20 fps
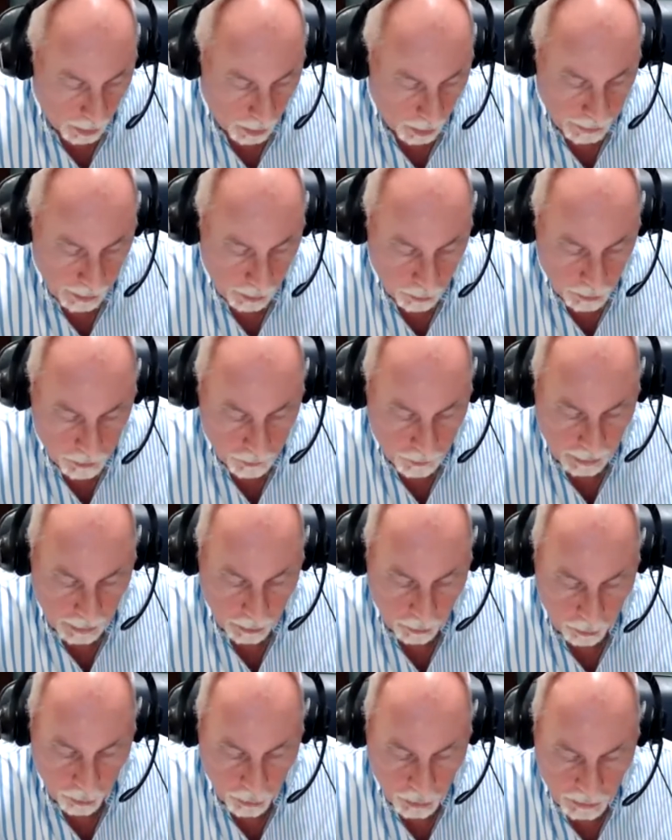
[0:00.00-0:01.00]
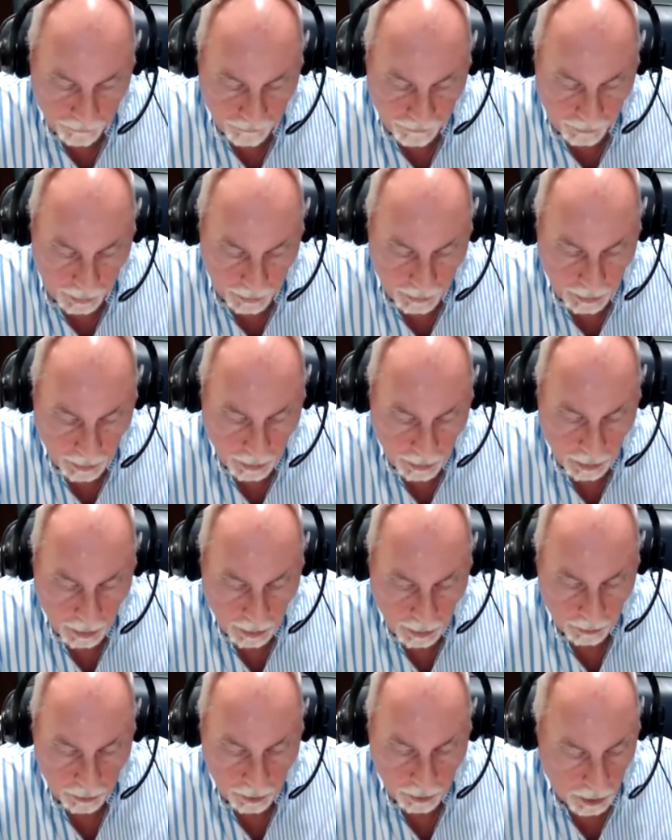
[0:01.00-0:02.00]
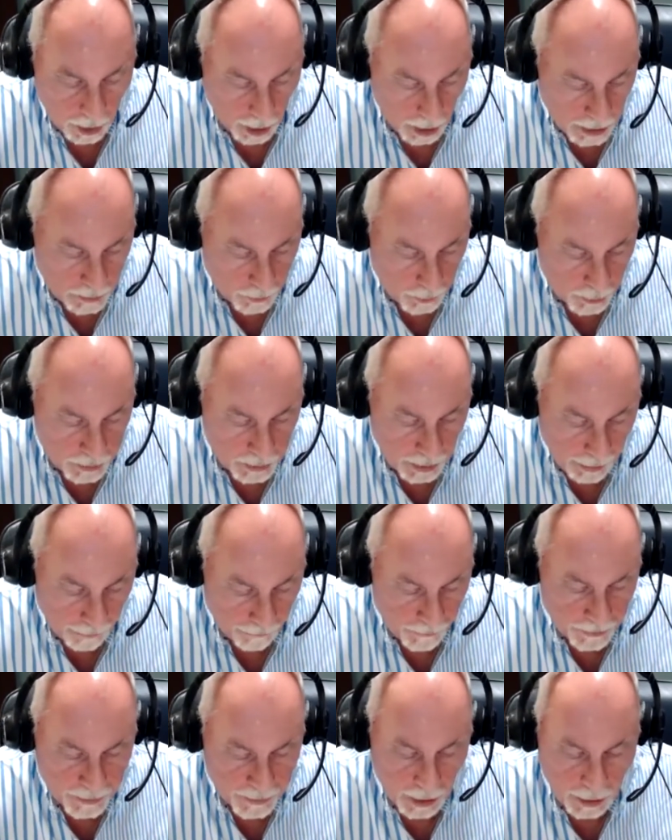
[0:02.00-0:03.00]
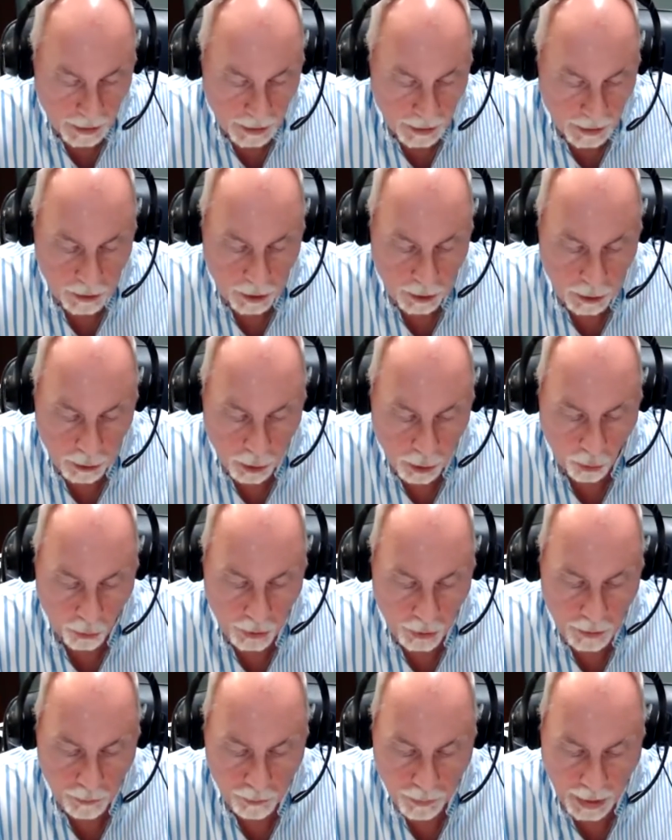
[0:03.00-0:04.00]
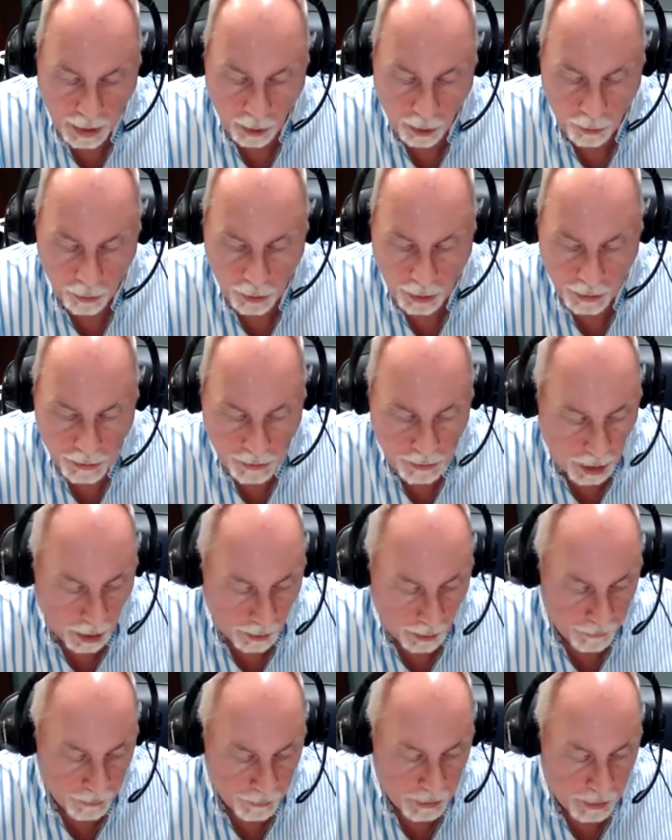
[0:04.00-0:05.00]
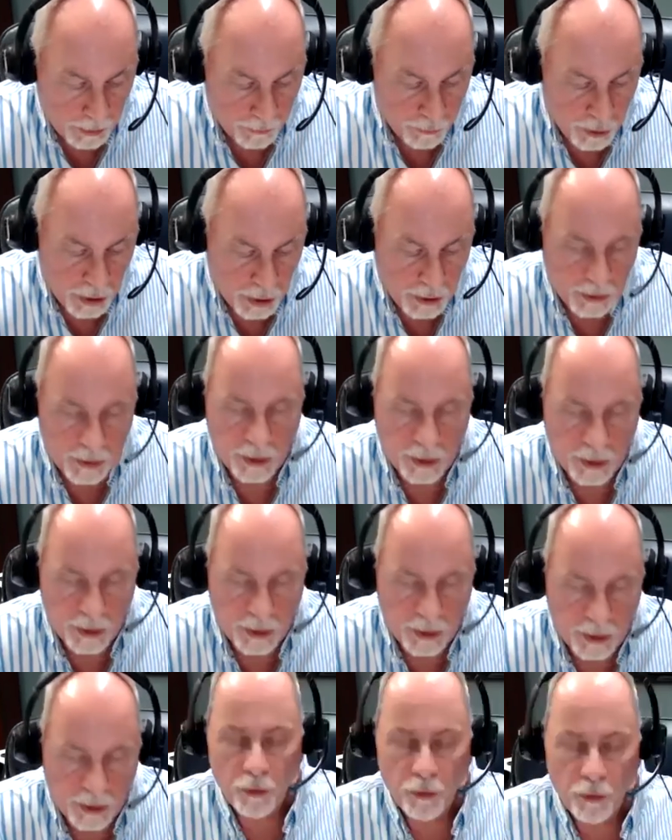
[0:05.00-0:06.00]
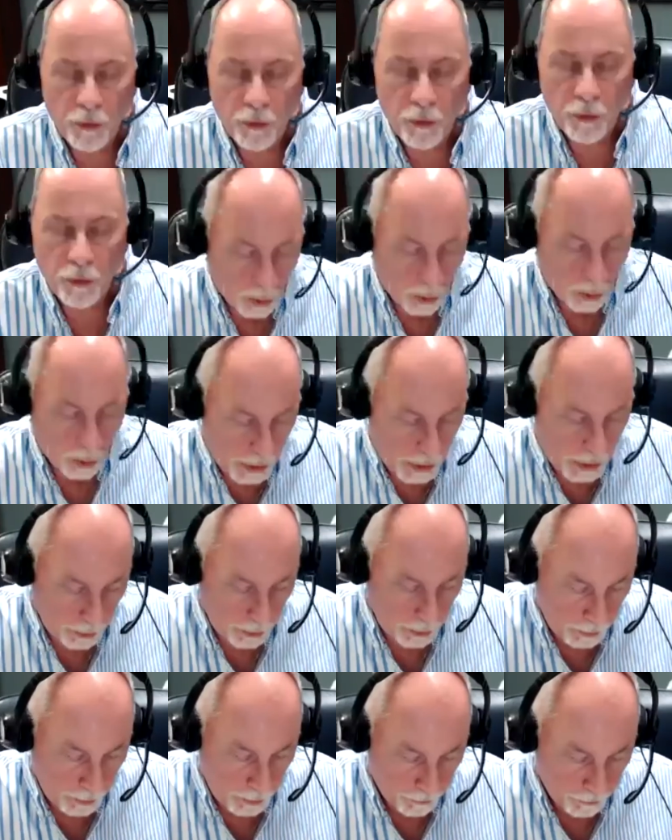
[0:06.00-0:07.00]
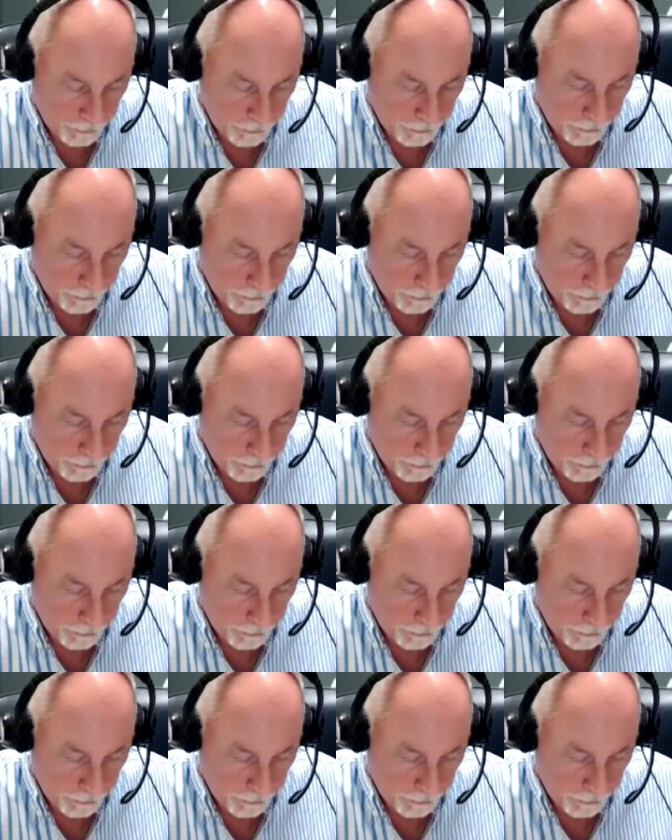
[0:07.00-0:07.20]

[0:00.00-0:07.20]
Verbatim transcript: while he was being crucified, the Gospels emphasize the glory, power, and sovereignty of Jesus over his own death.